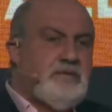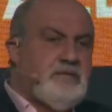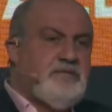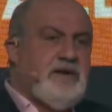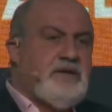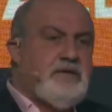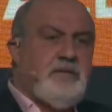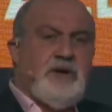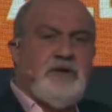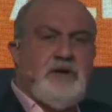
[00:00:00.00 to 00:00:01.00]
fight the
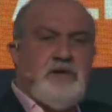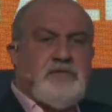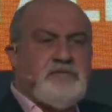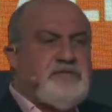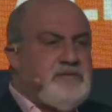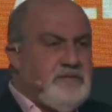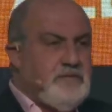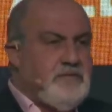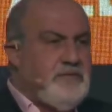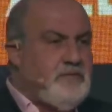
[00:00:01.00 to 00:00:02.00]
money changers?
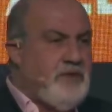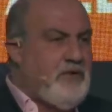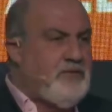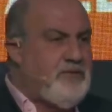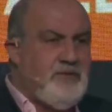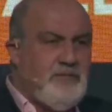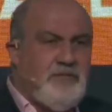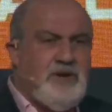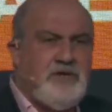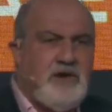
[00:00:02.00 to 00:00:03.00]
Why were there
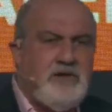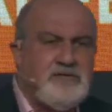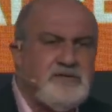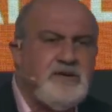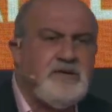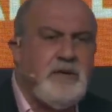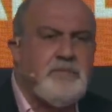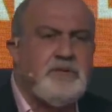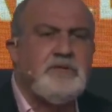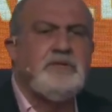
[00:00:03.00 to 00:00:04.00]
money changers in the temple?